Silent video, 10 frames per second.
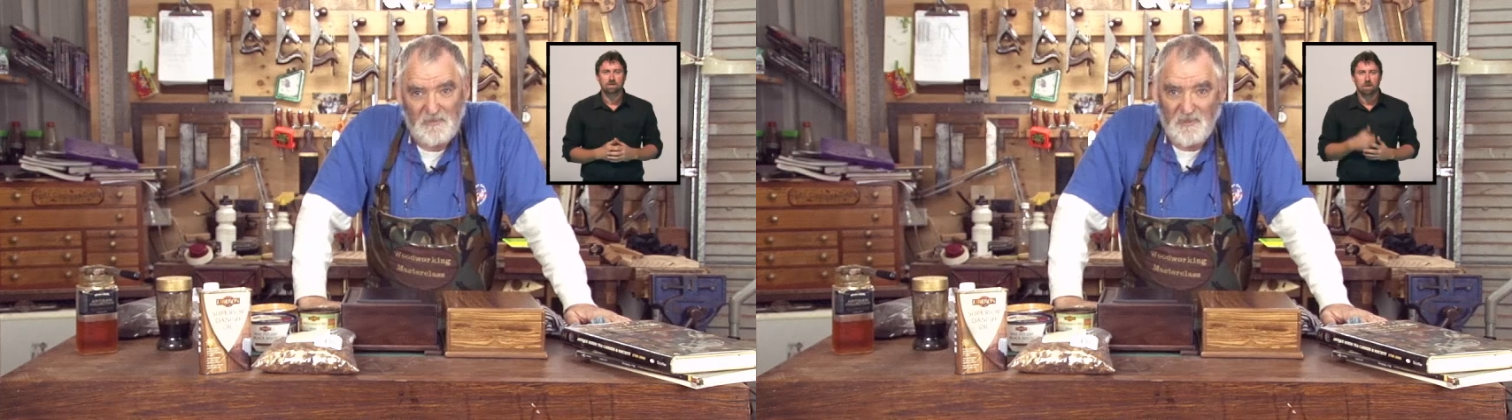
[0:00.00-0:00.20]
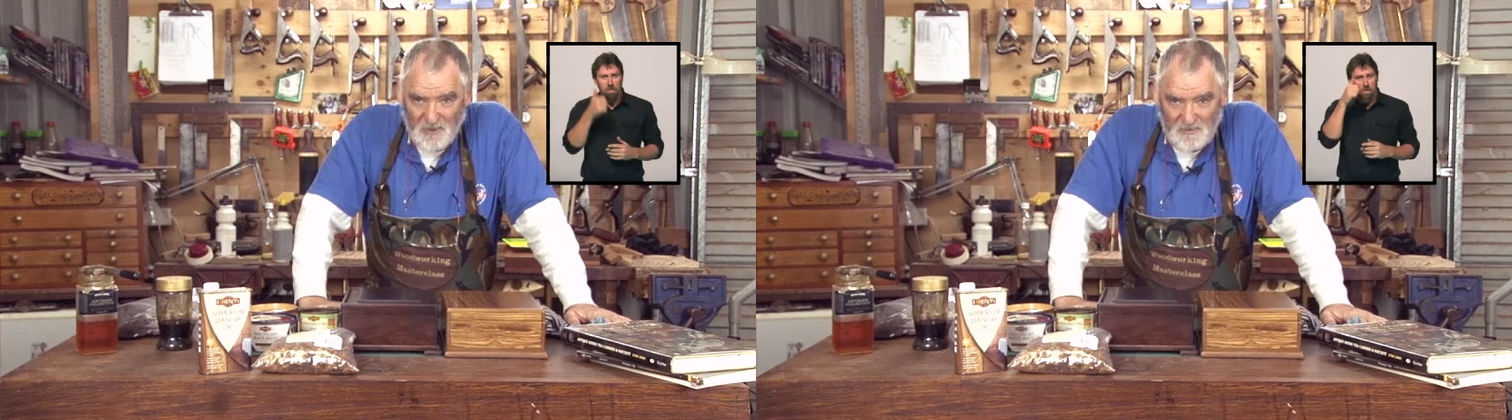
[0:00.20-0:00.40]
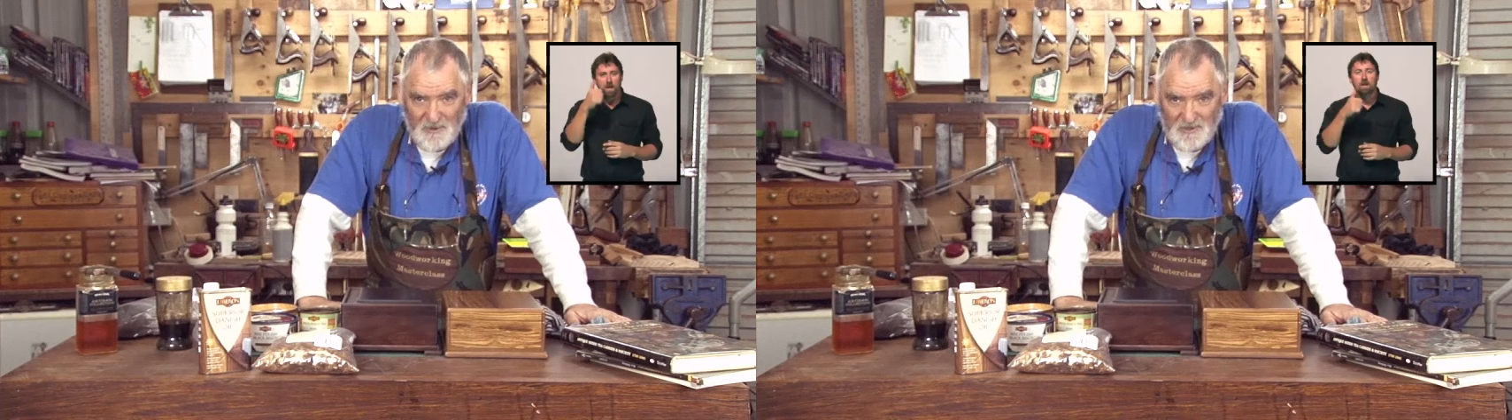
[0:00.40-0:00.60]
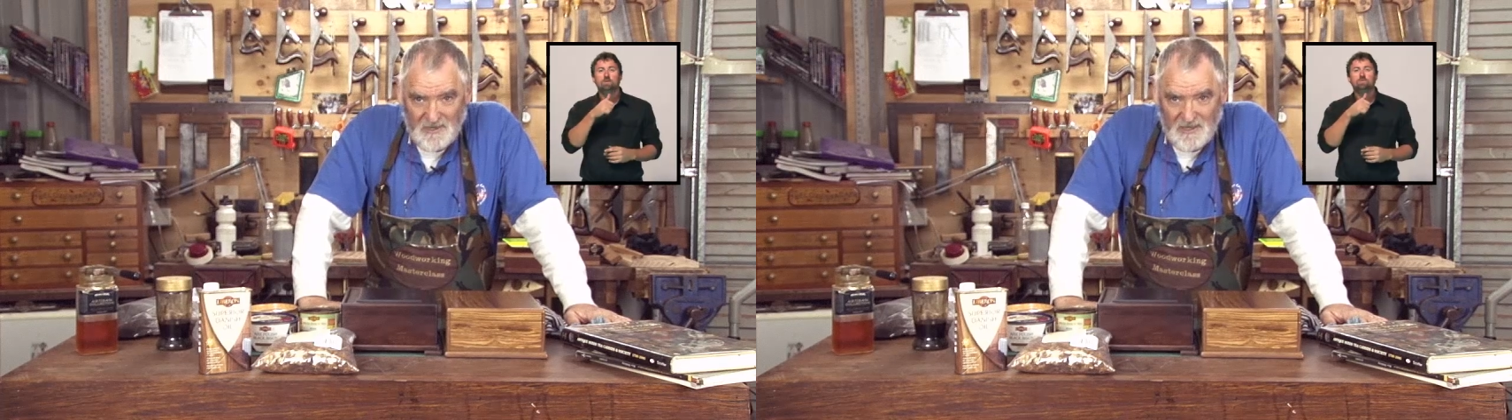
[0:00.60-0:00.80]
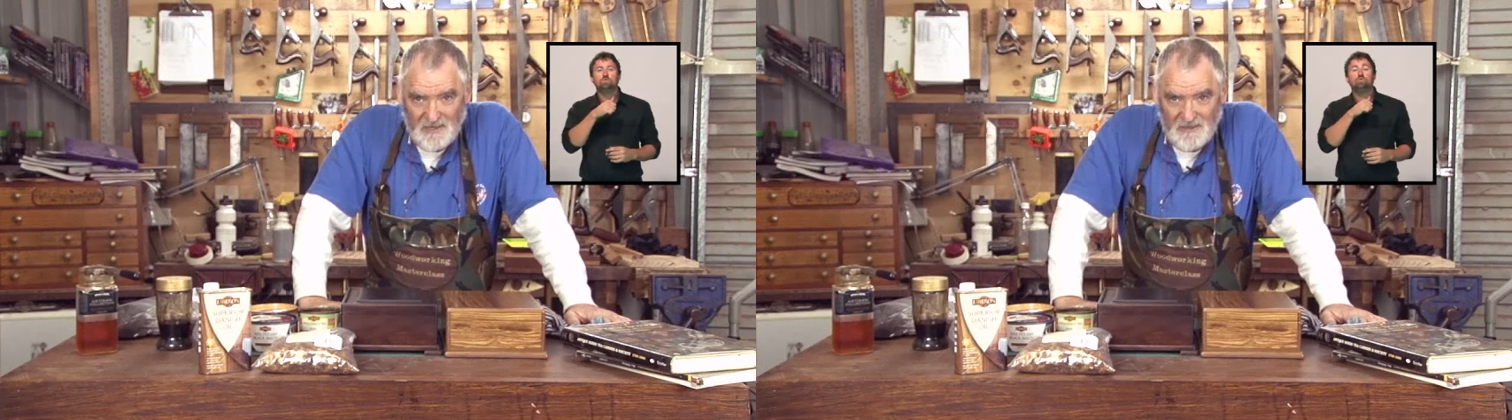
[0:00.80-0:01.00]
More
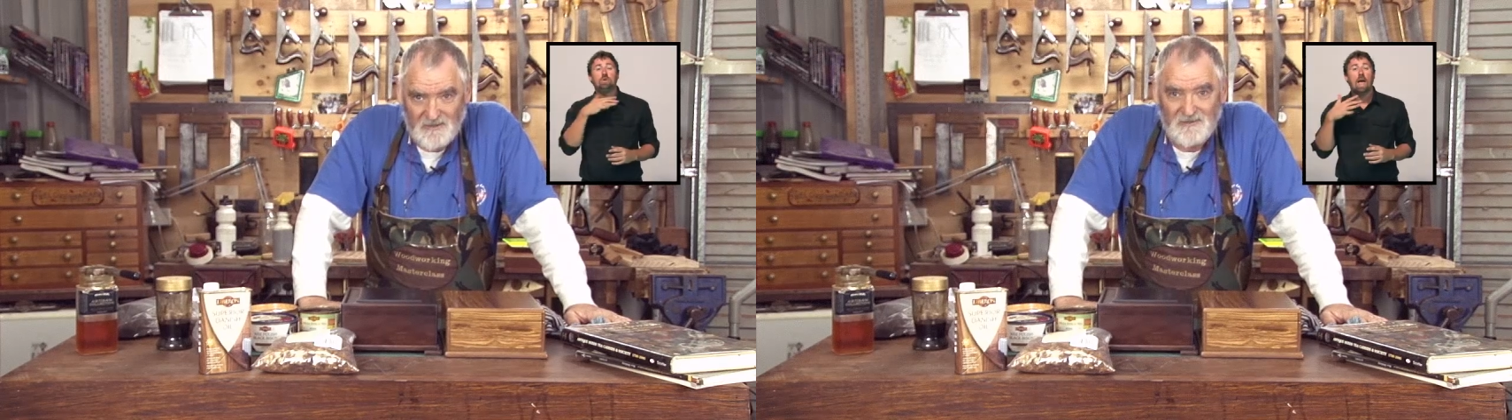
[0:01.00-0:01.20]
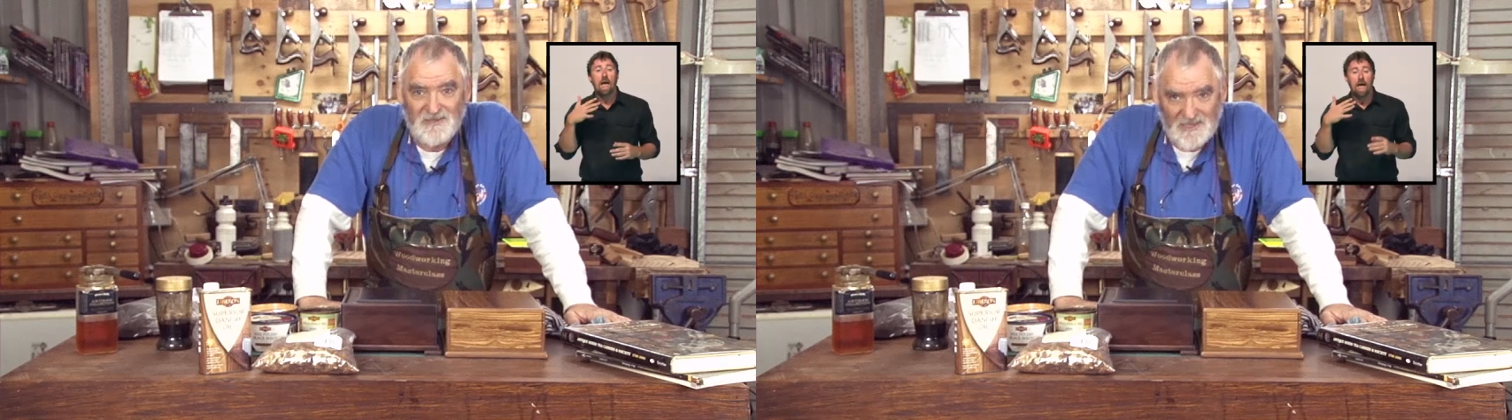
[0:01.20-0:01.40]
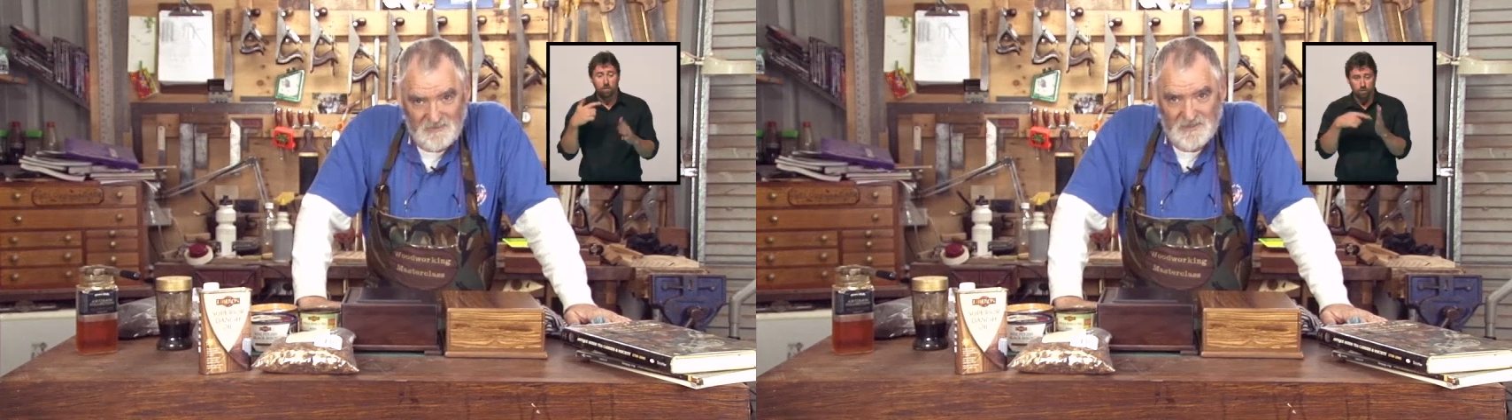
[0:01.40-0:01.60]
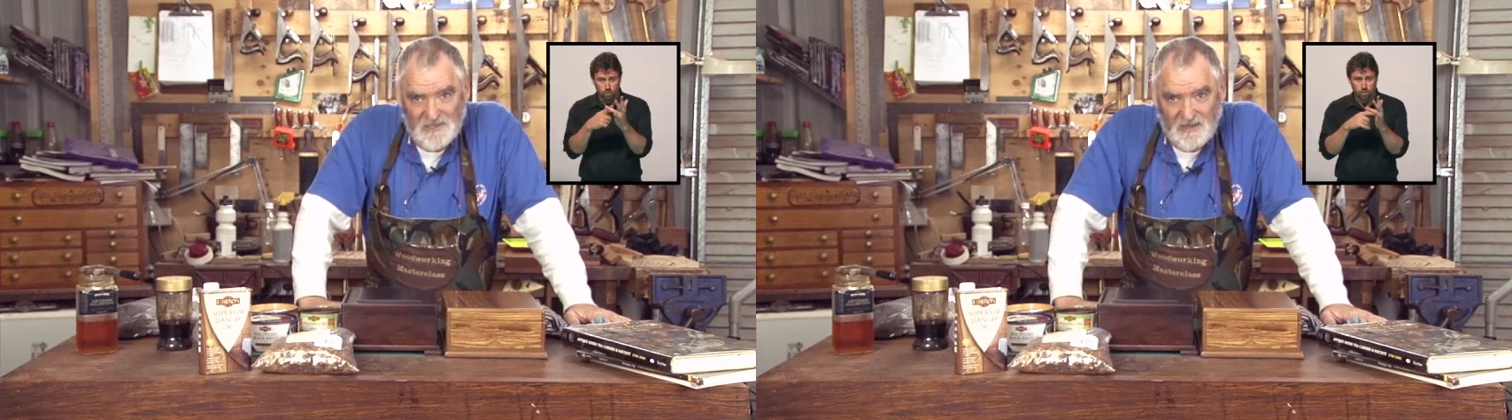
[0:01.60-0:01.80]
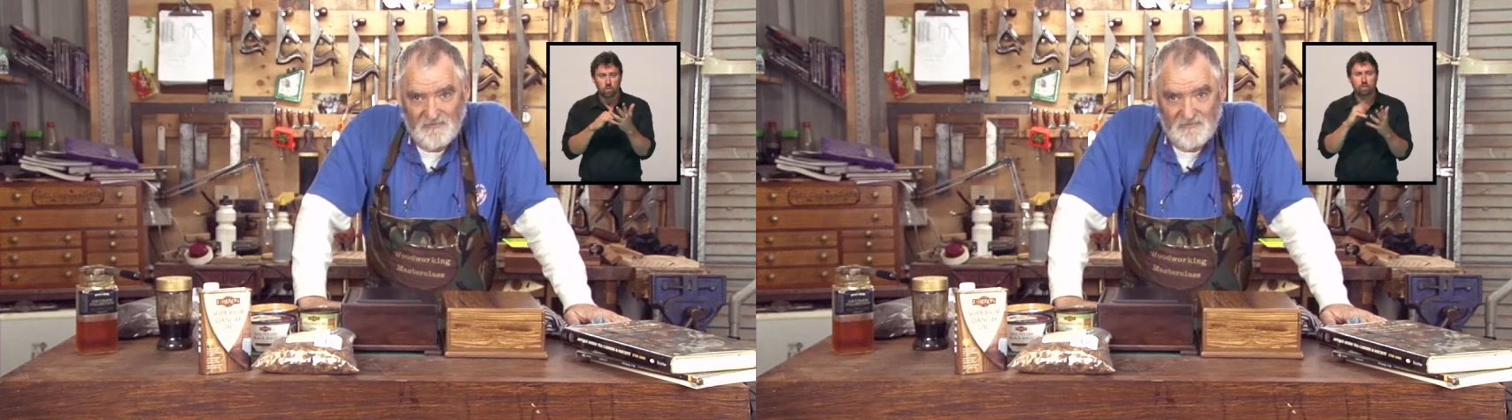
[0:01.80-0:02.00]
importantly, keep it
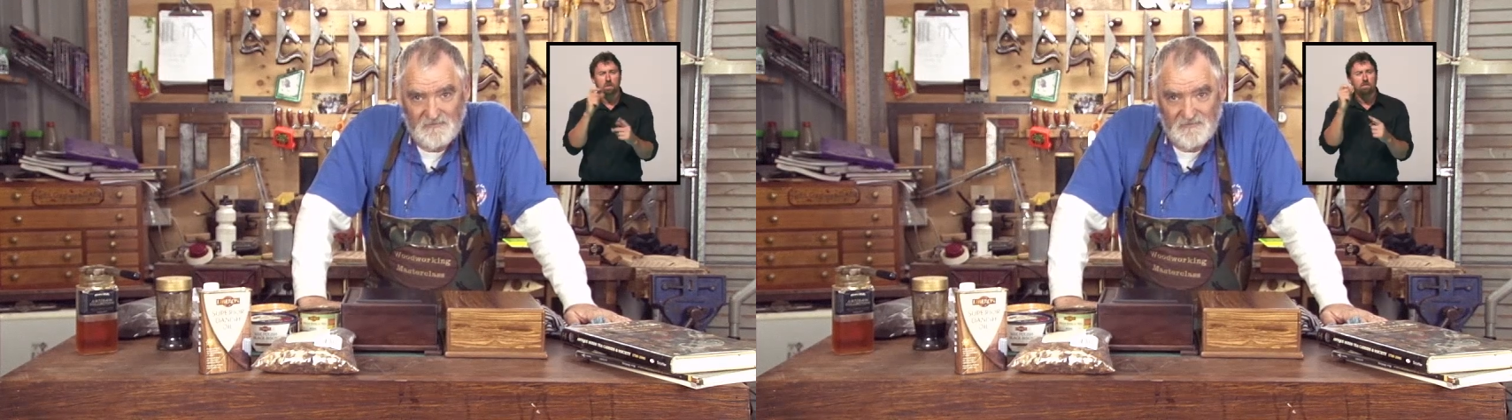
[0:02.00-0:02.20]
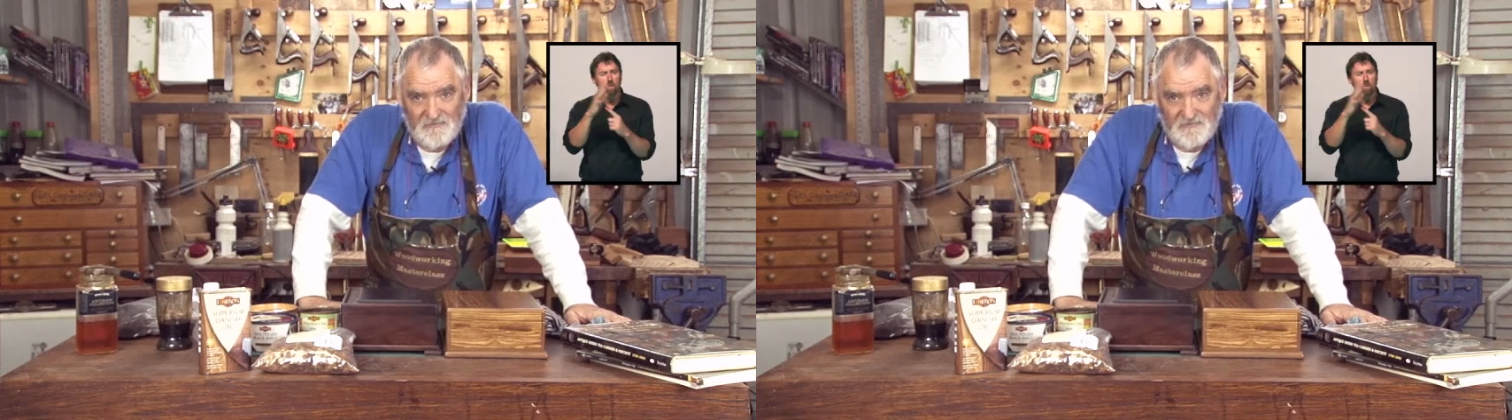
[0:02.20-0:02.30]
safe.